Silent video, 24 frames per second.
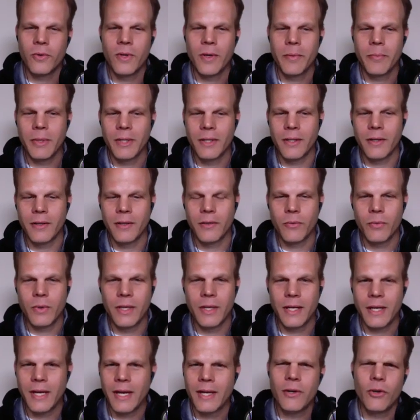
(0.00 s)
I mean, the one,
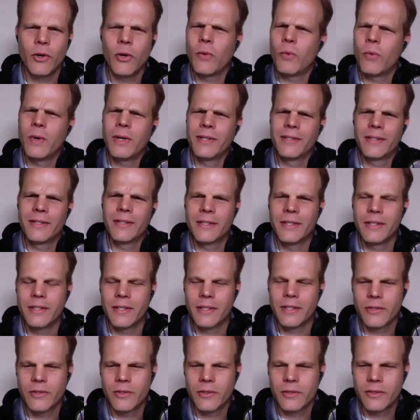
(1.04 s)
I don't know what a
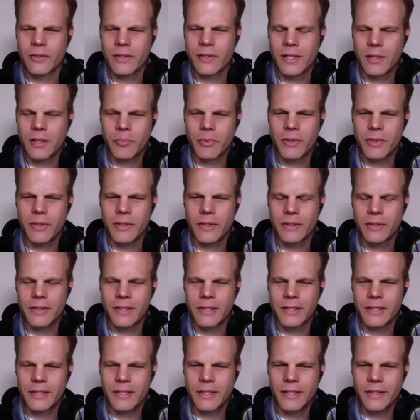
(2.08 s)
66 looks like, but on a
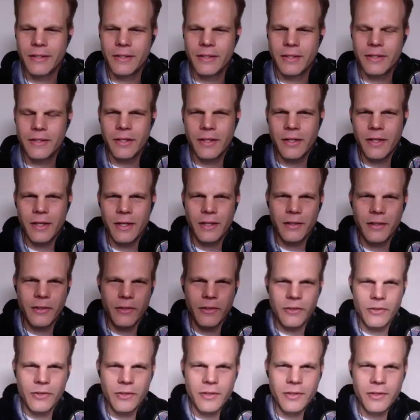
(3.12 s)
68, 69,
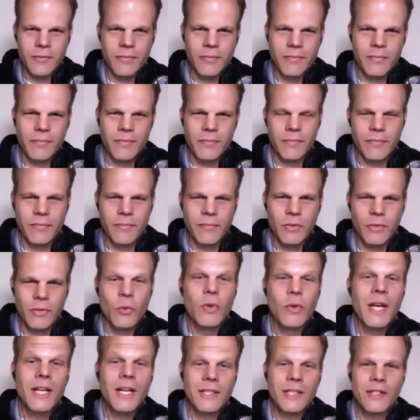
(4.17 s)
there's the,
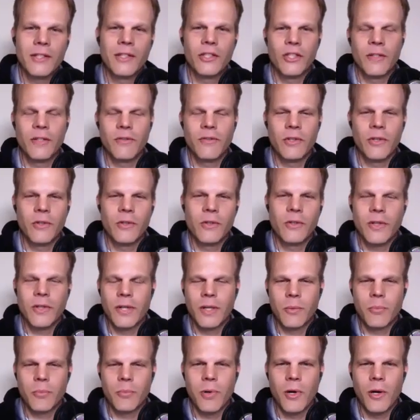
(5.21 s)
next to the shifter is like
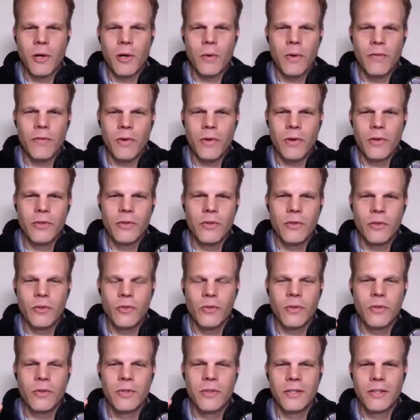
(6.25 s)
park, reverse,
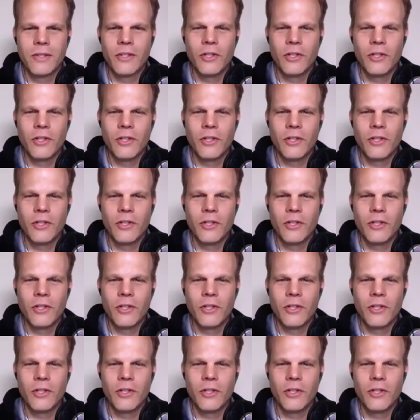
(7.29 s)
neutral.